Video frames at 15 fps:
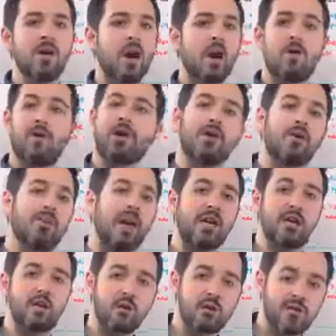are we going to
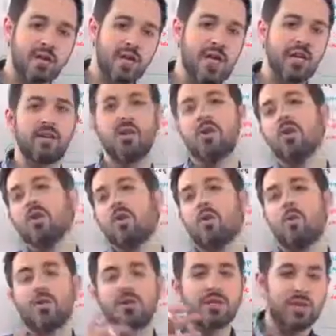rank your site
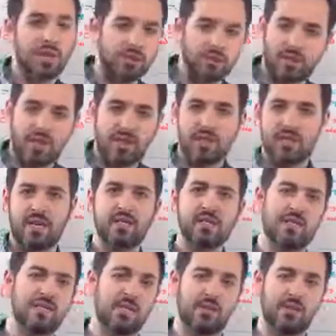or this other site that's
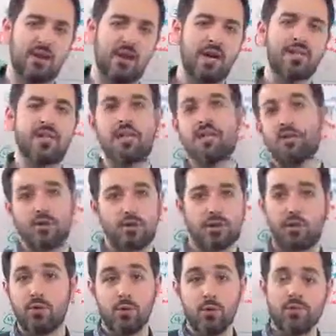licensing your content, or
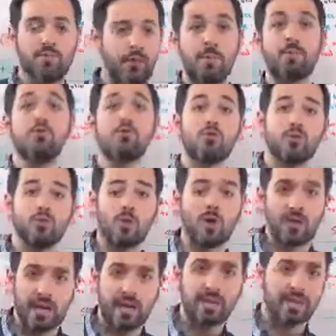from whom you are
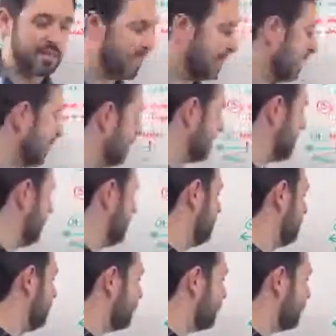licensing content.